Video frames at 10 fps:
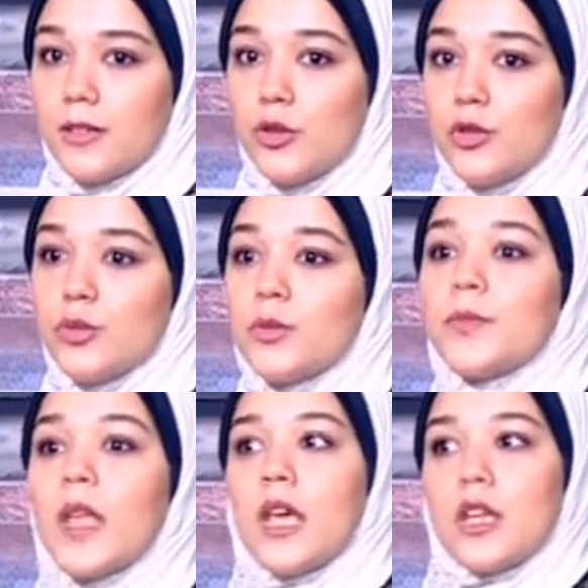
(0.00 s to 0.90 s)
go to
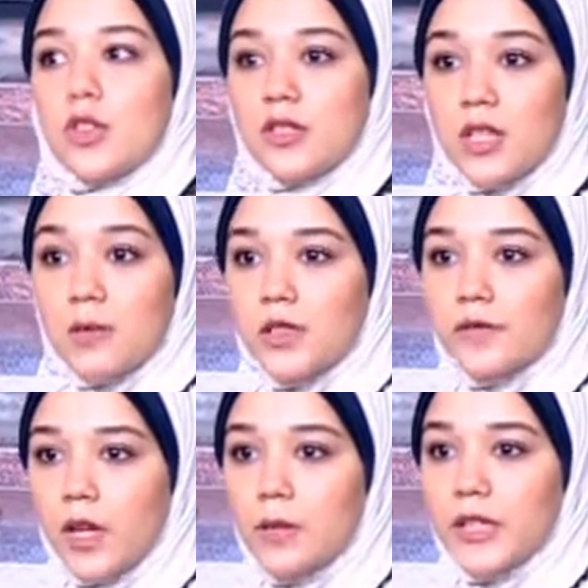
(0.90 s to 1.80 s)
sustainable
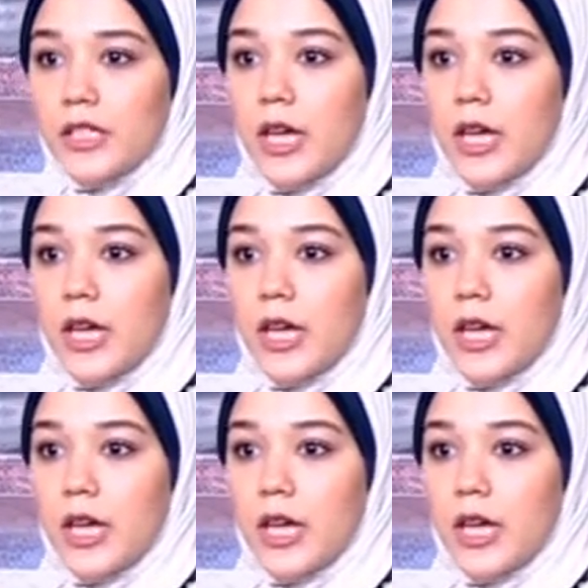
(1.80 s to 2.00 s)
development